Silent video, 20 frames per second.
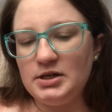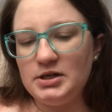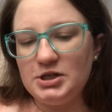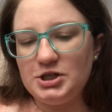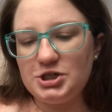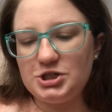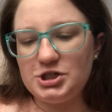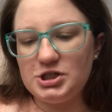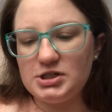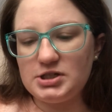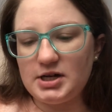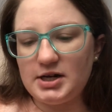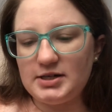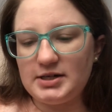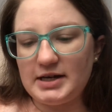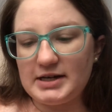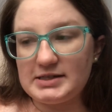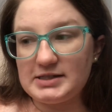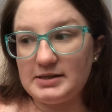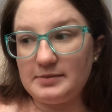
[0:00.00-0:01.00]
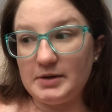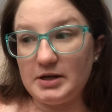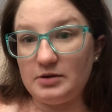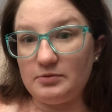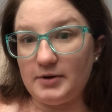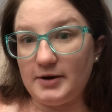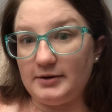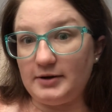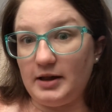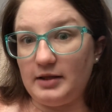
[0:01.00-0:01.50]
She started texting me
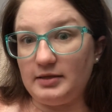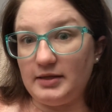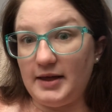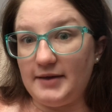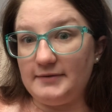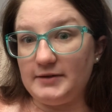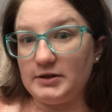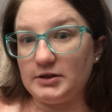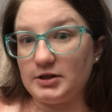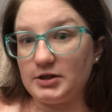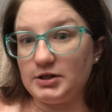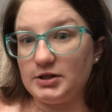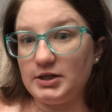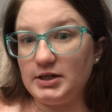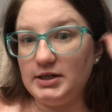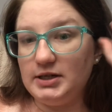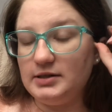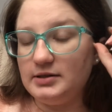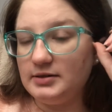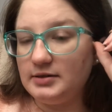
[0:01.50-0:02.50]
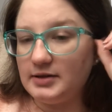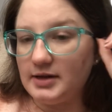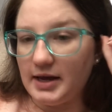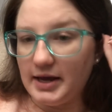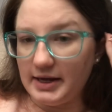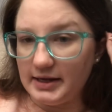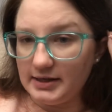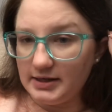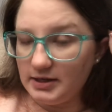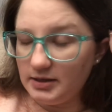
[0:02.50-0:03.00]
around 11:30
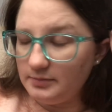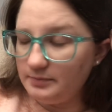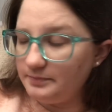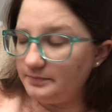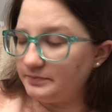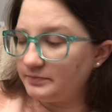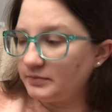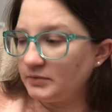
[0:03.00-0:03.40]
a.m.